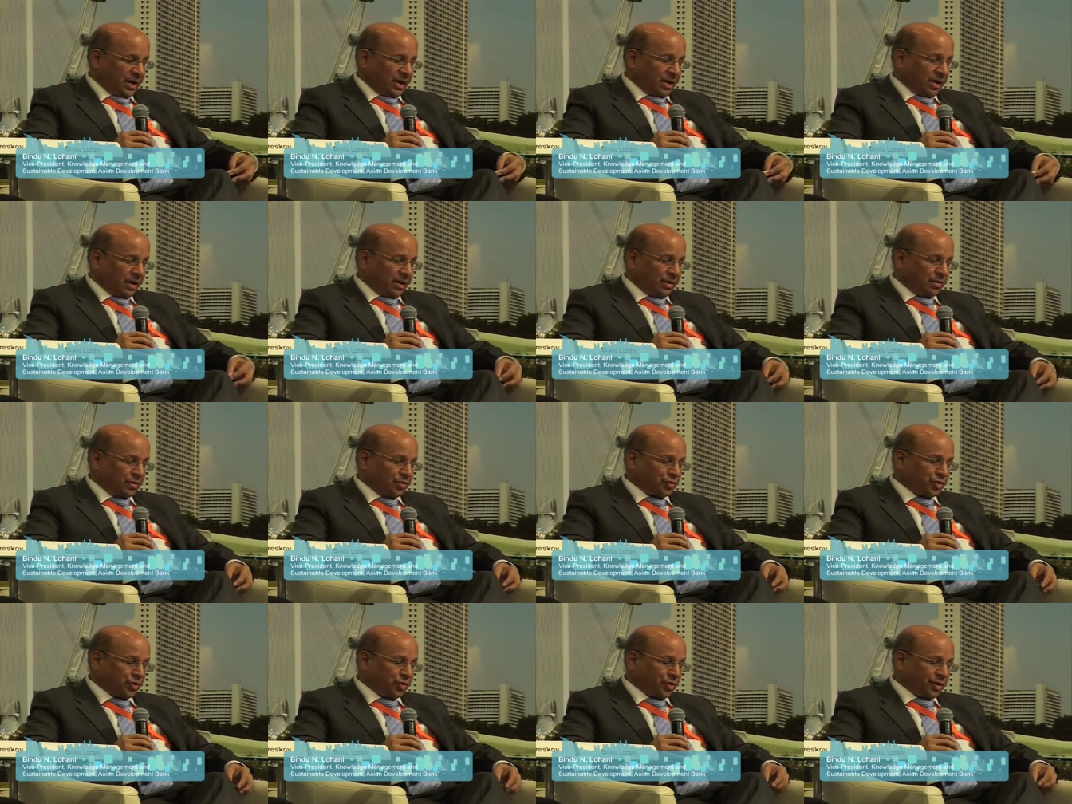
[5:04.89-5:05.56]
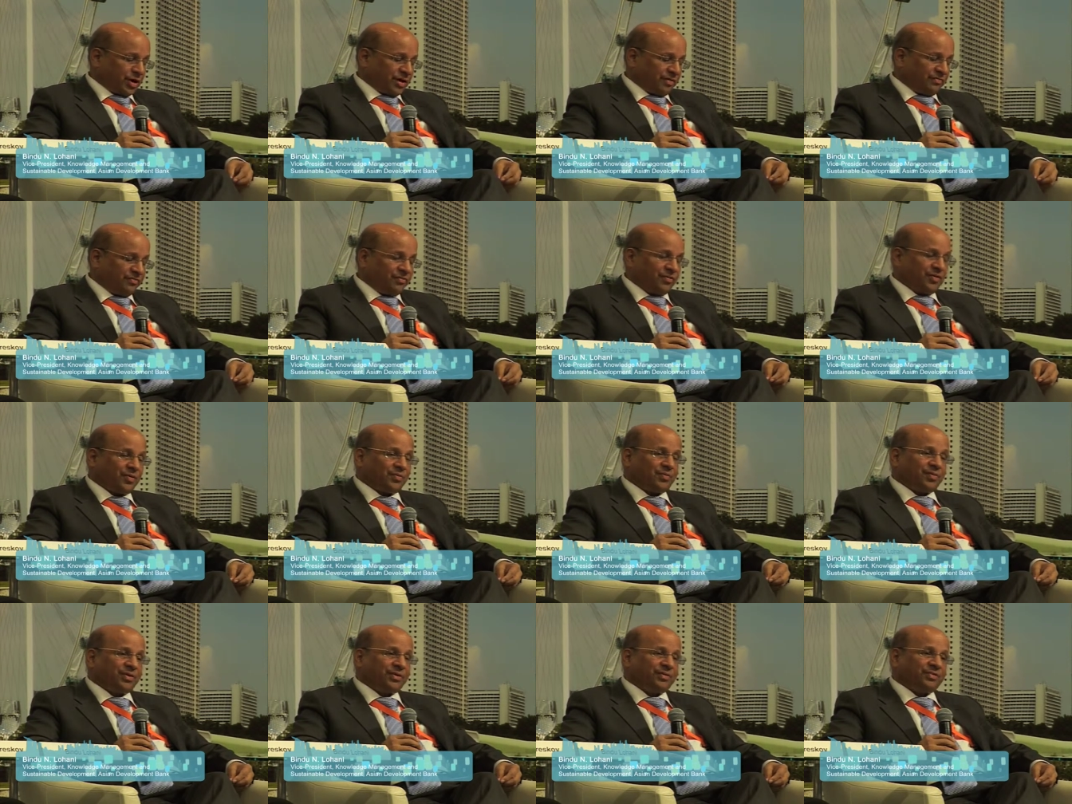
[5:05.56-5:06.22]
Uh, so looking
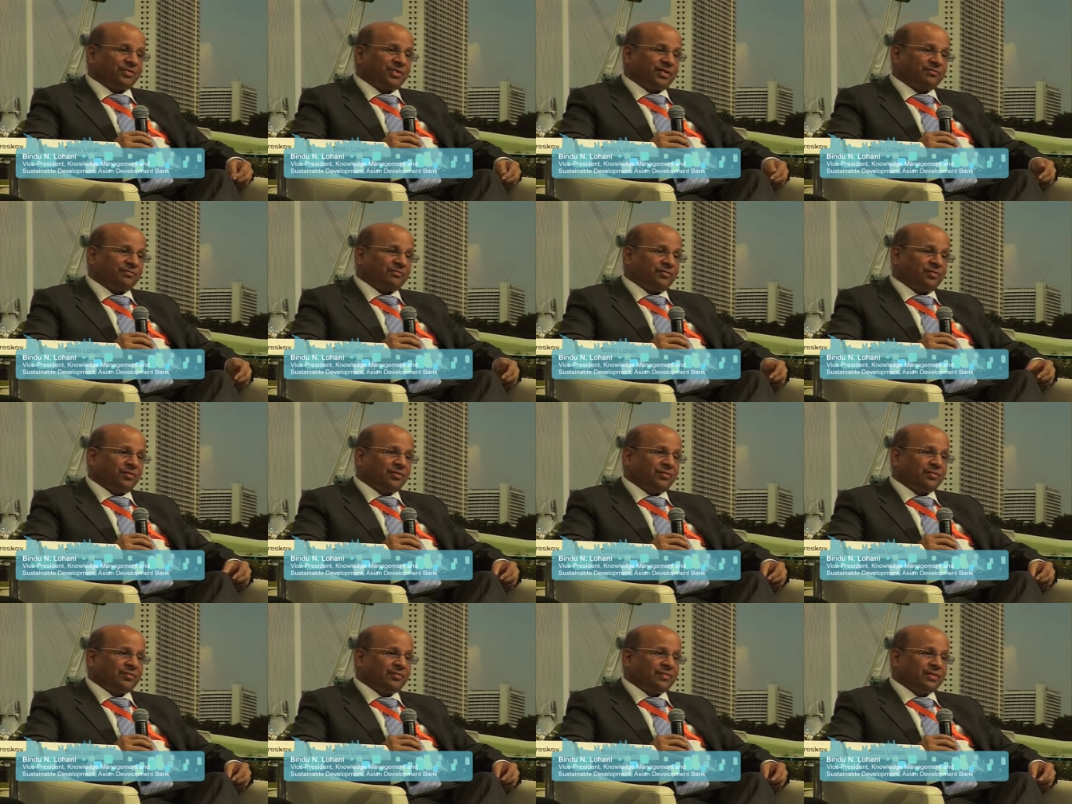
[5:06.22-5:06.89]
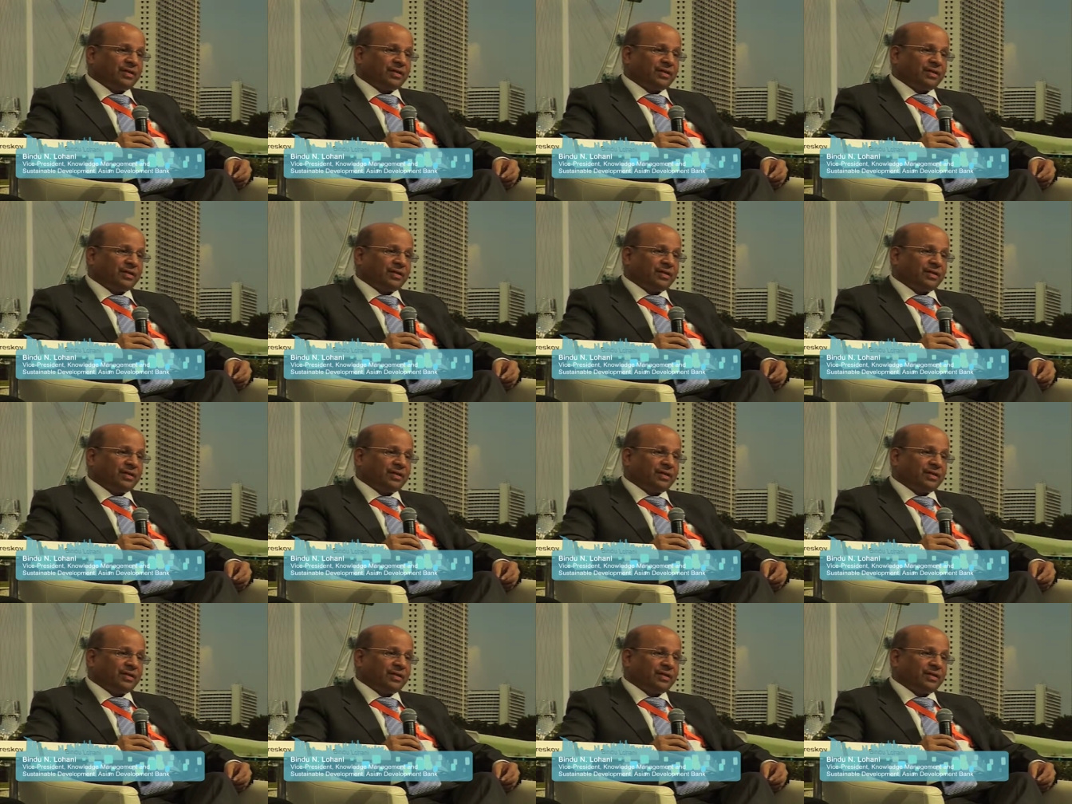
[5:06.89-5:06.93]
forward, therefore,